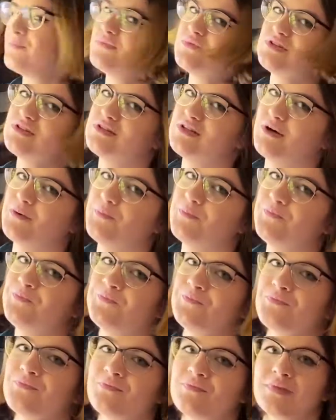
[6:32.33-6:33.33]
So
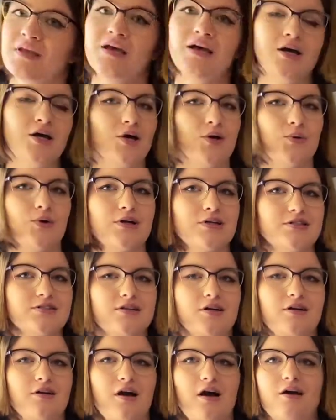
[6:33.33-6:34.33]
we're gonna
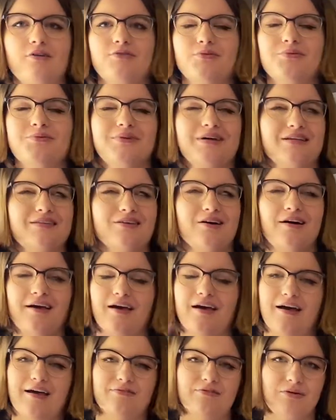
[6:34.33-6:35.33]
start off with
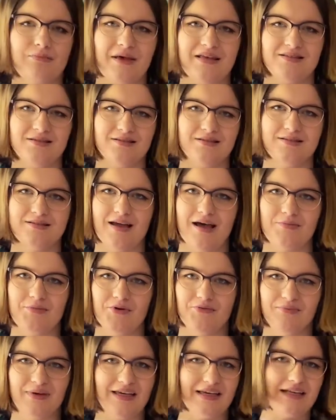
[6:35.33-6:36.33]
every basic step,
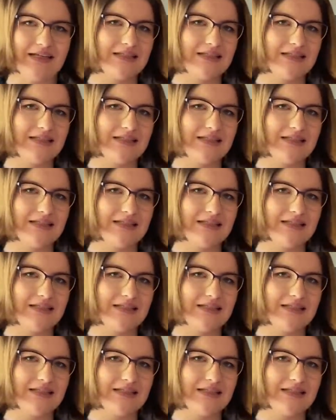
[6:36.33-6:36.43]
making a